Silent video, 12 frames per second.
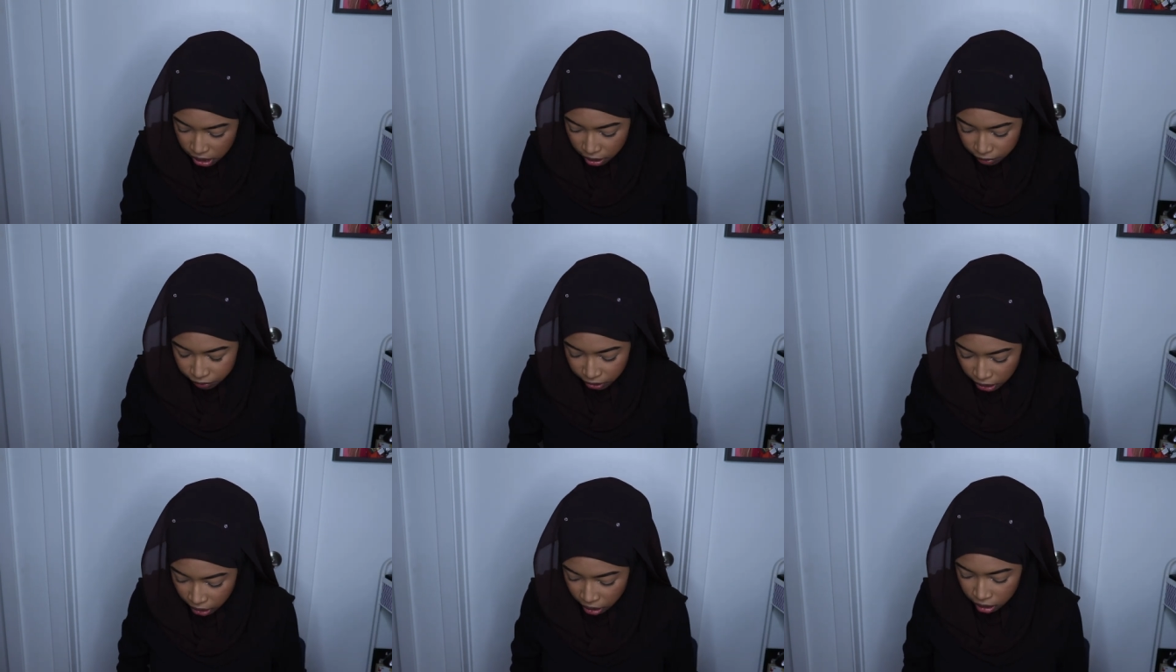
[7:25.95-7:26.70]
the
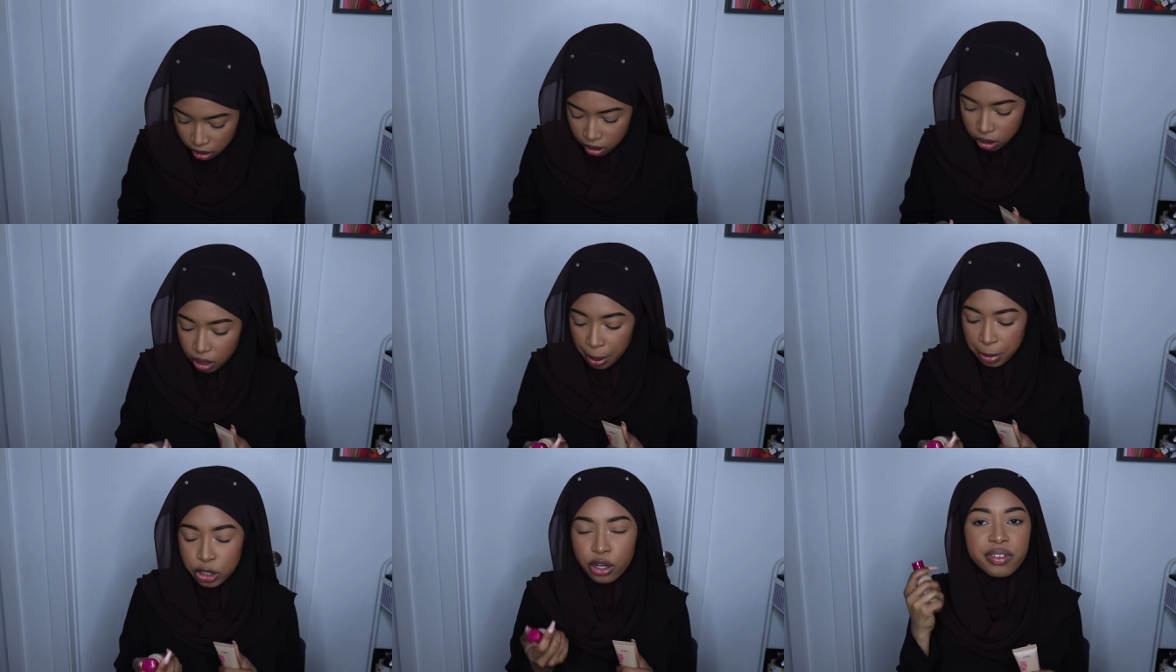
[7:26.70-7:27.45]
Aveda
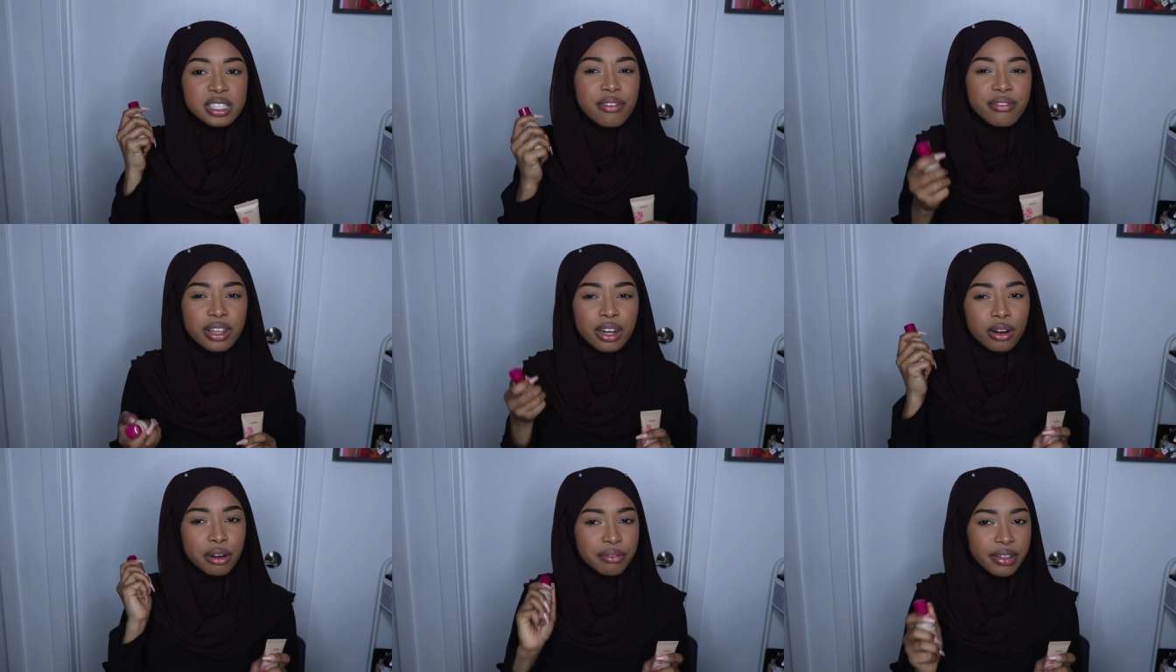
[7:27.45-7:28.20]
I'm not sure if it's
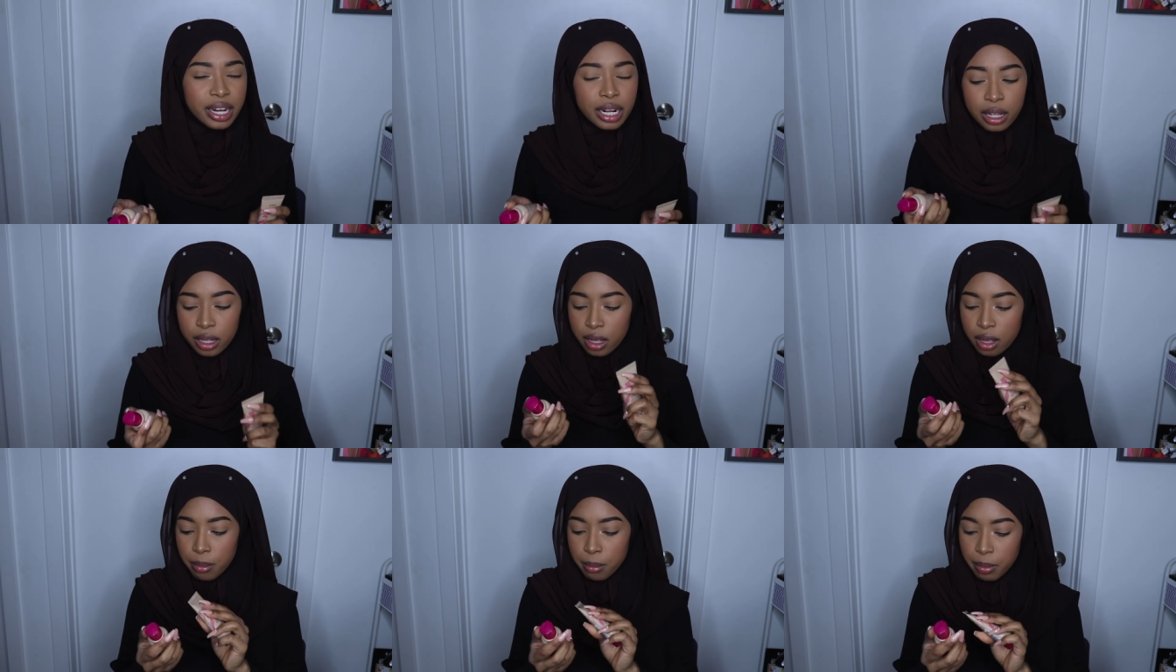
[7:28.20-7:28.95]
Aveda or Aveda
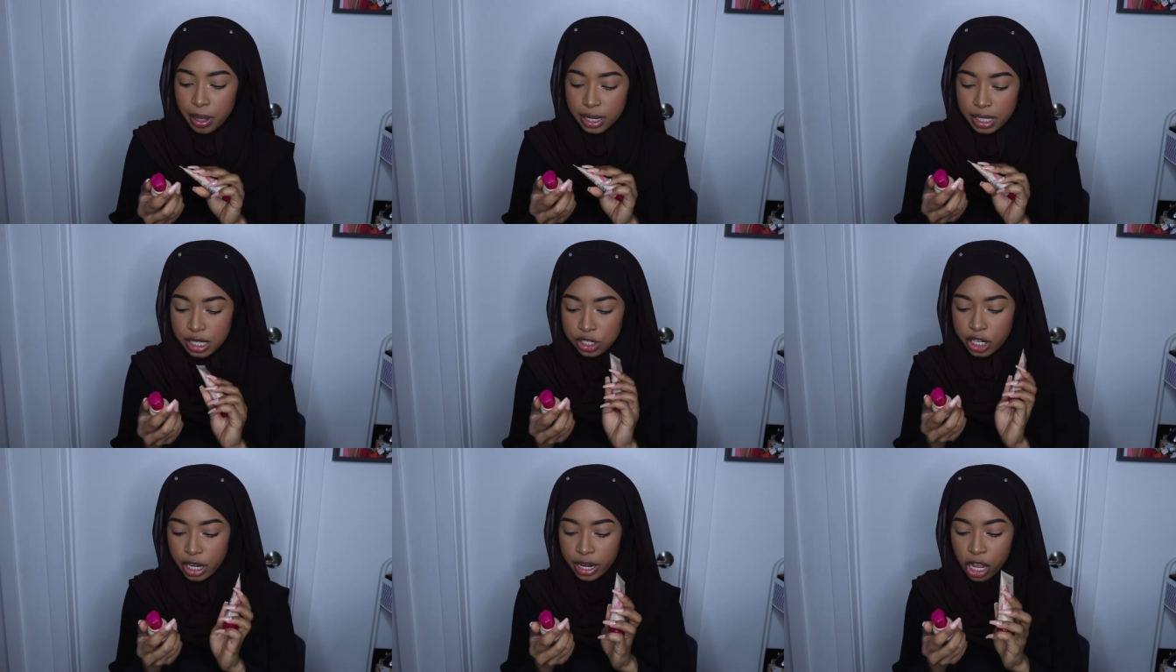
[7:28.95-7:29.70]
but it's a
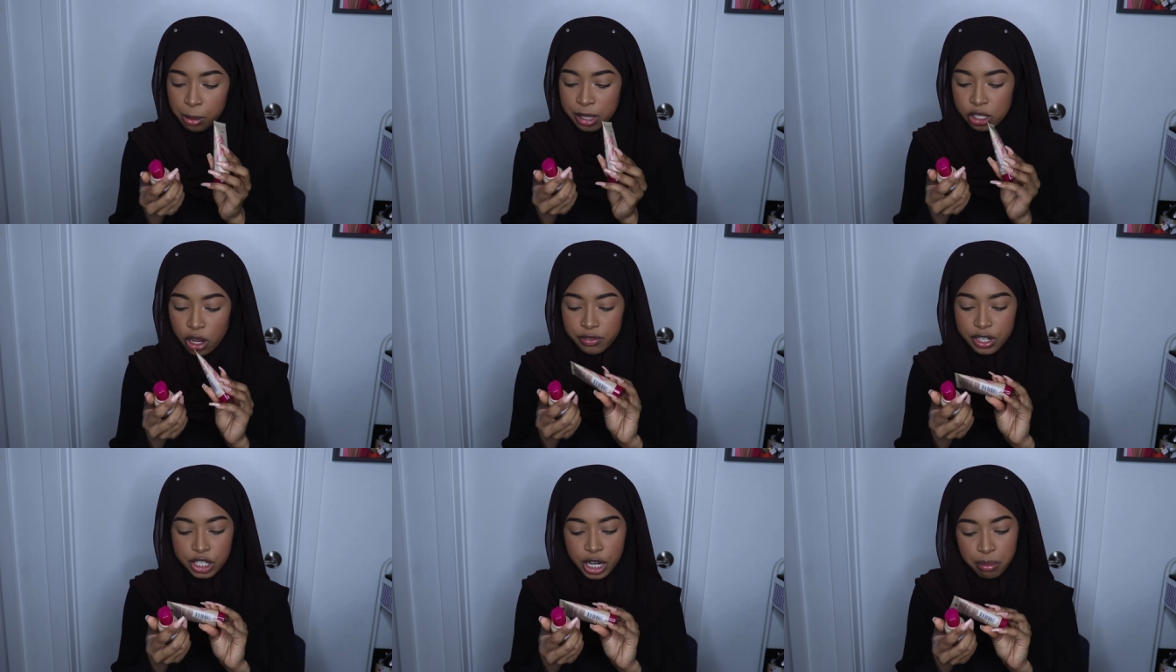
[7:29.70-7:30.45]
cherry almond
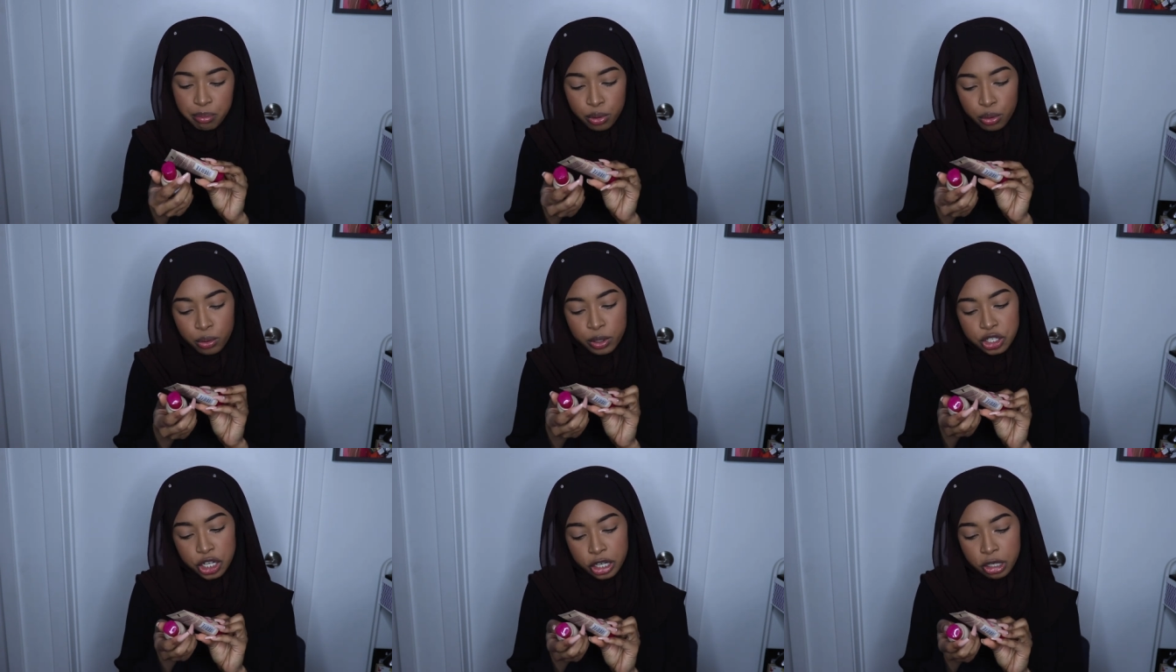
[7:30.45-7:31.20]
softening shampoo
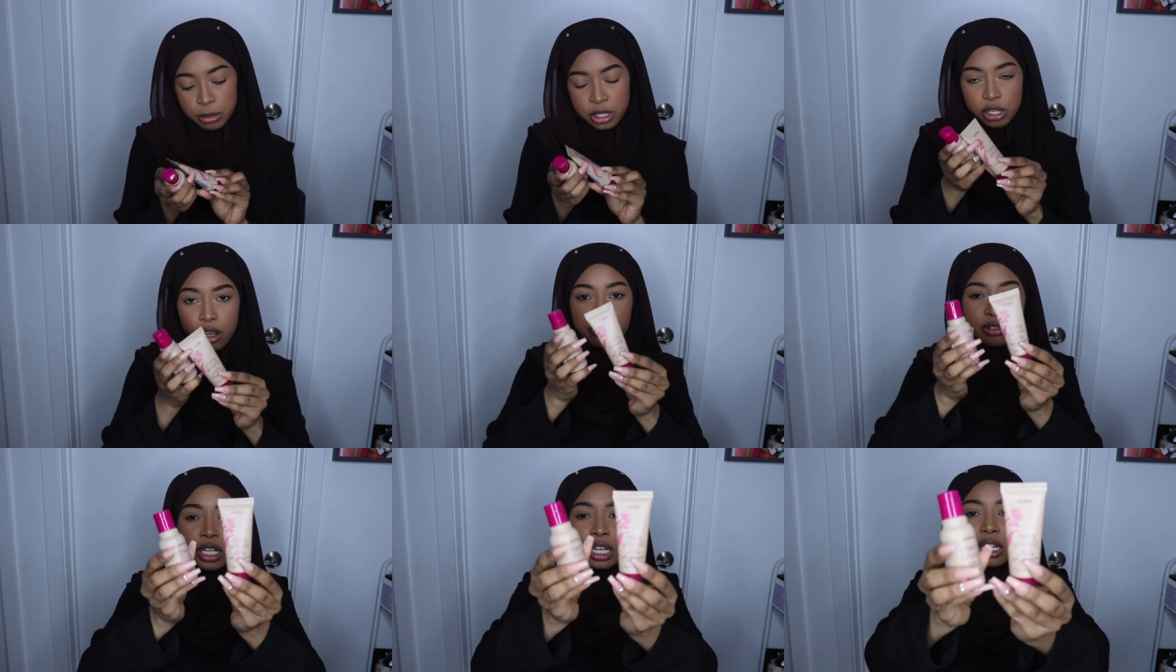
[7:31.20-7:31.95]
and cherry almond
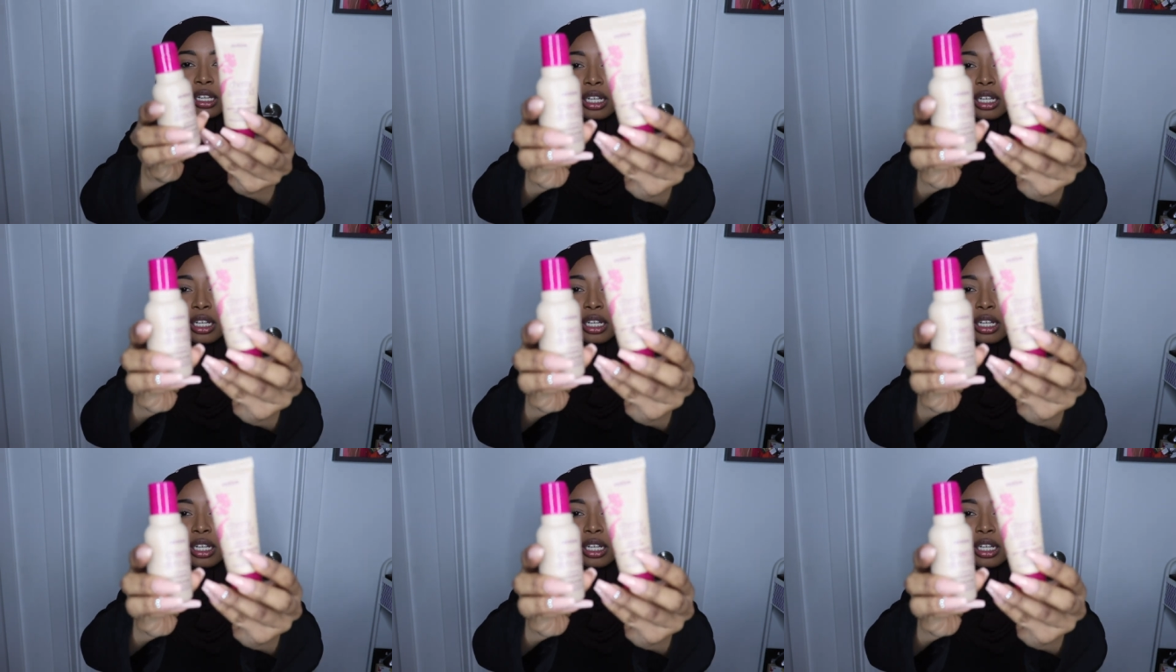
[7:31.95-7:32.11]
softening